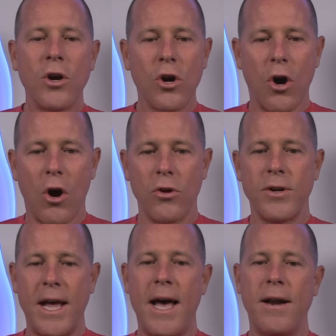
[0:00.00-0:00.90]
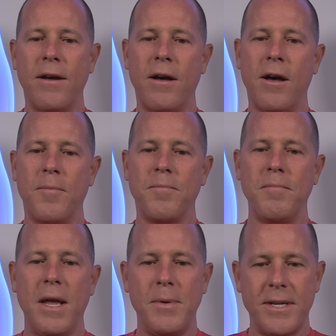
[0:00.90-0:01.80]
call her dad up,
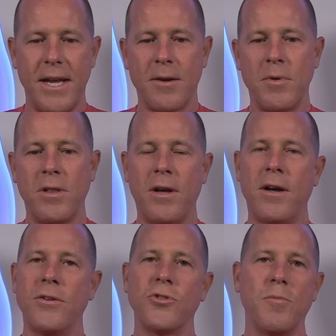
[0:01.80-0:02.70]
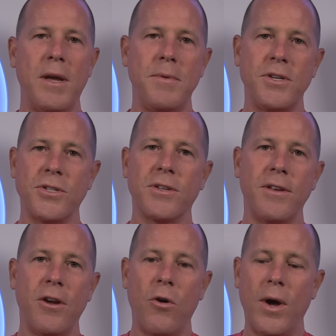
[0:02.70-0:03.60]
maybe take him to lunch, or maybe just,
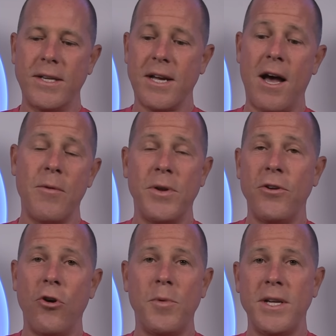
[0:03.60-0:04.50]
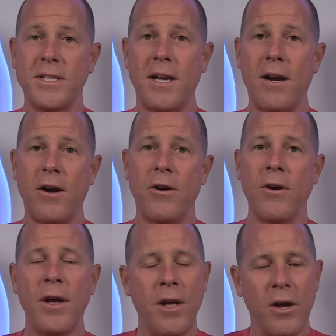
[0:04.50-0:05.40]
you know, a time when nobody's there,
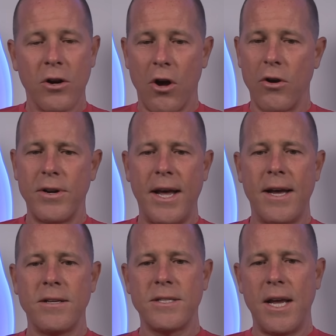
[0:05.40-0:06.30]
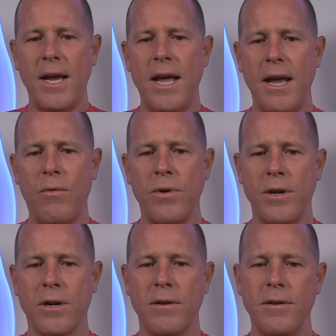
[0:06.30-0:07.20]
or call her dad and say, hey, I wanted
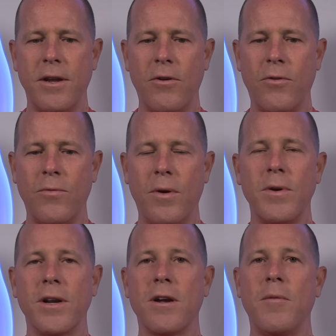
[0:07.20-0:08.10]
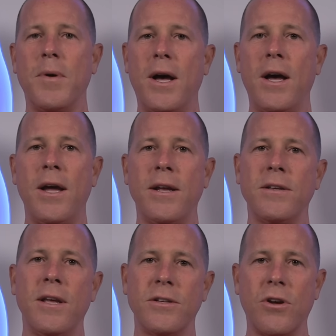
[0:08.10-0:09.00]
to, you know, I wanted to come by
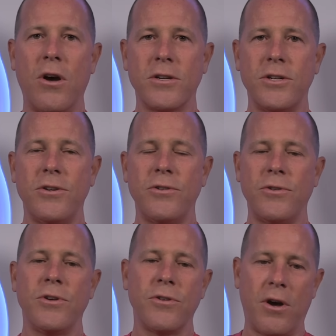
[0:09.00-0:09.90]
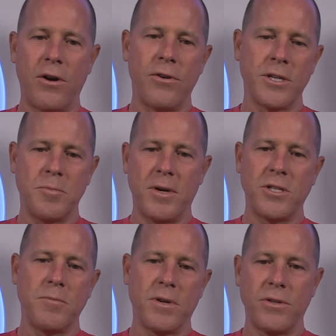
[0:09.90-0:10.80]
and, and talk to you. Your daughter
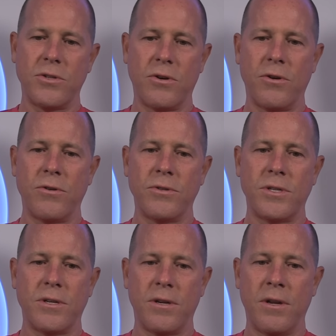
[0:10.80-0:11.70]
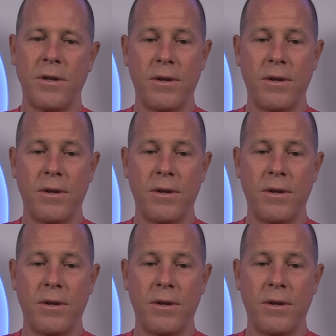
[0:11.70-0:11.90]
expressed some concerns and,